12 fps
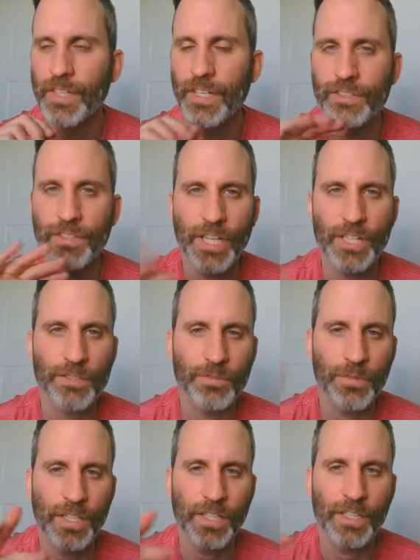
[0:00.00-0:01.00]
And so that's
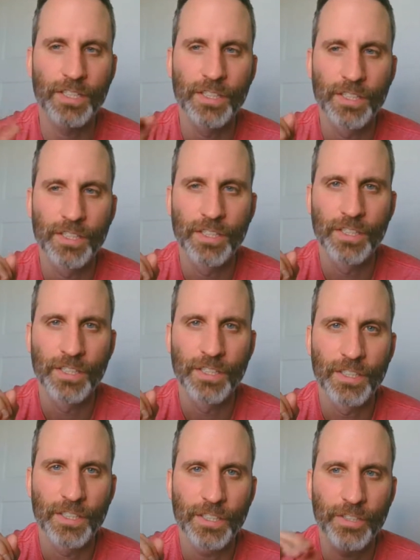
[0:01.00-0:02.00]
where,
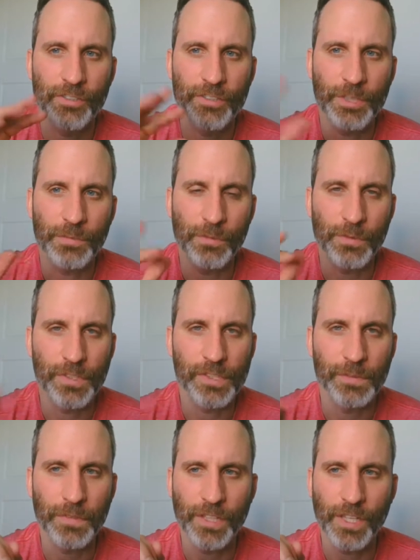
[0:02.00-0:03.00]
some of the
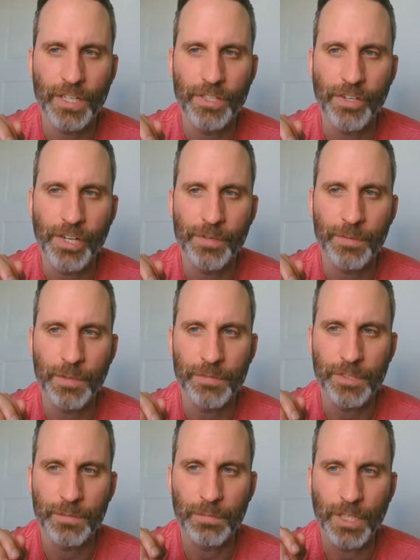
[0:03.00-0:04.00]
wisdom of the Enneagram
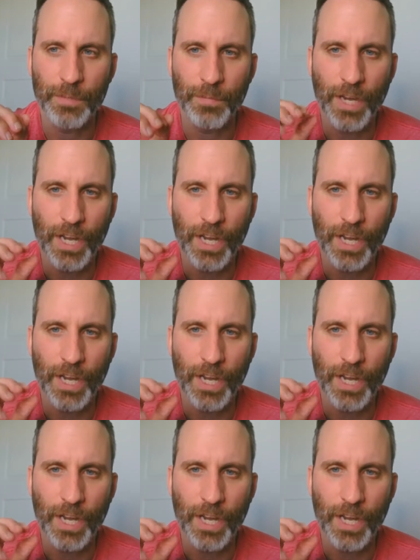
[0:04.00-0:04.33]
comes into play.